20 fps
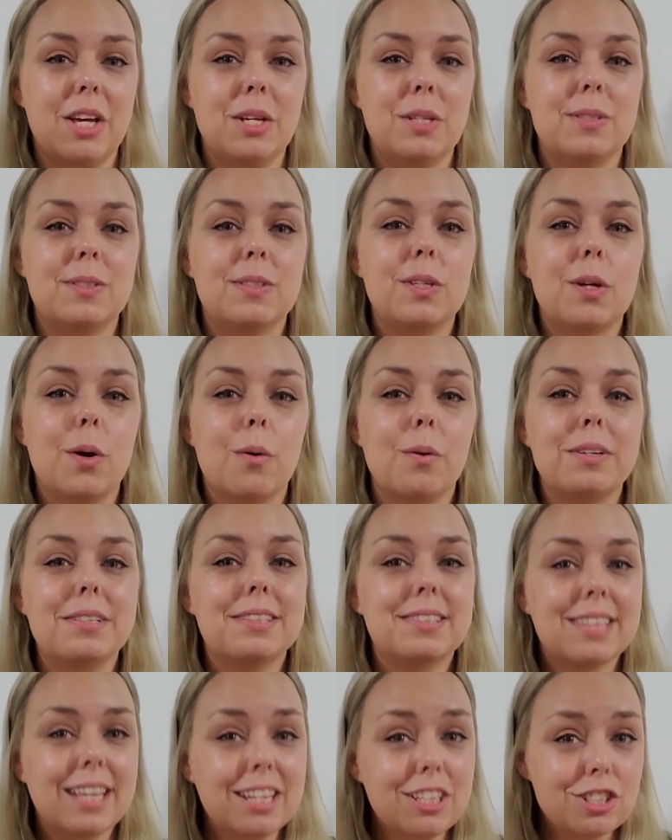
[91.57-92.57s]
So
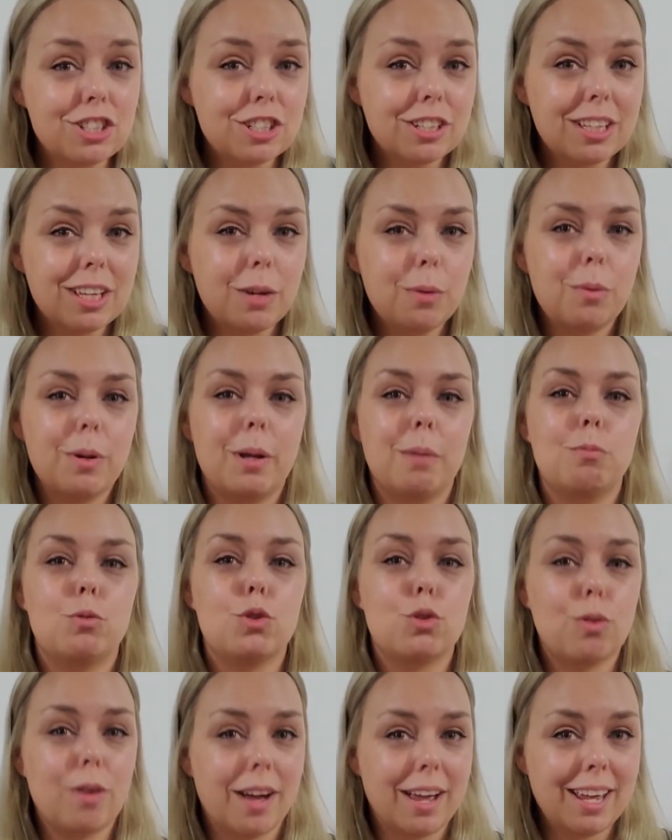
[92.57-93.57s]
essentially what I'm
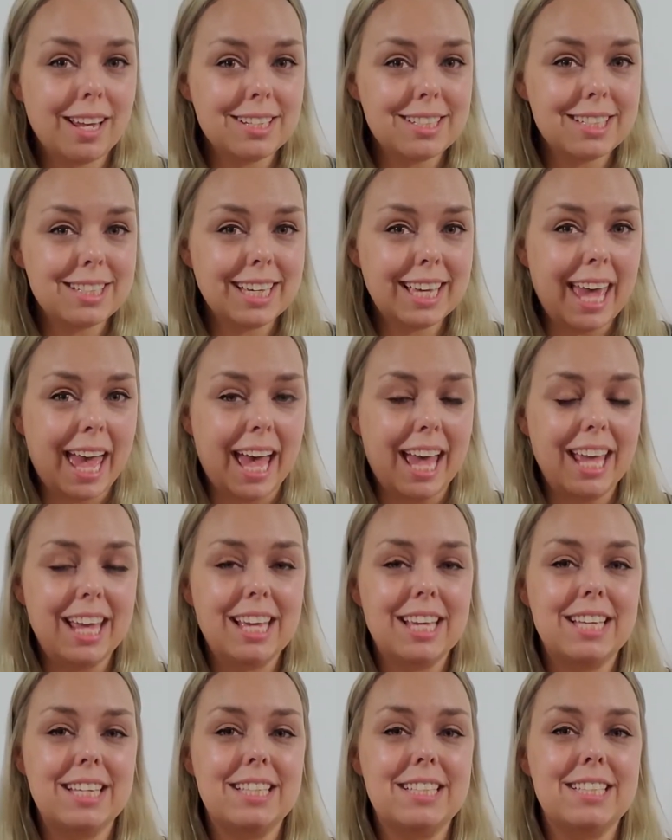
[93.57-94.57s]
trying to get
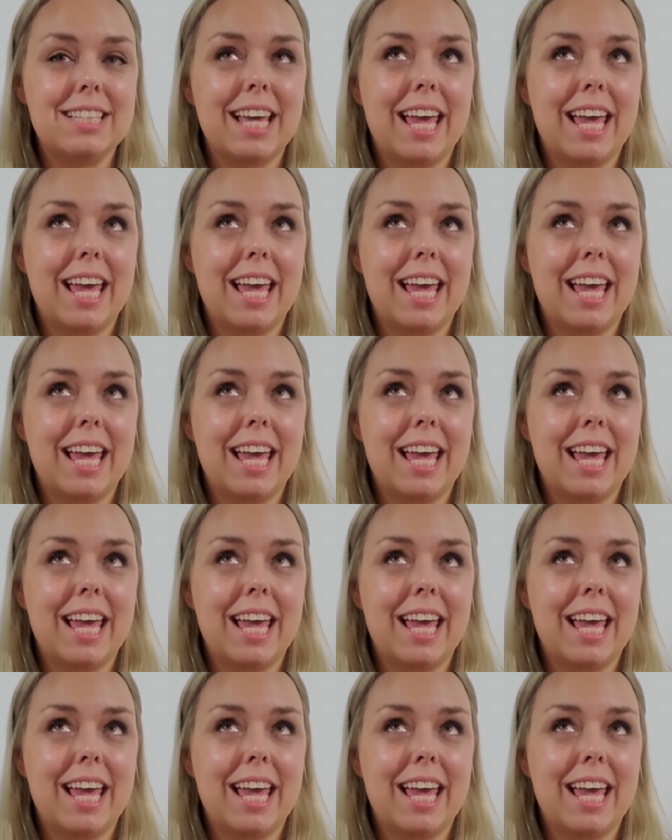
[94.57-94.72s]
is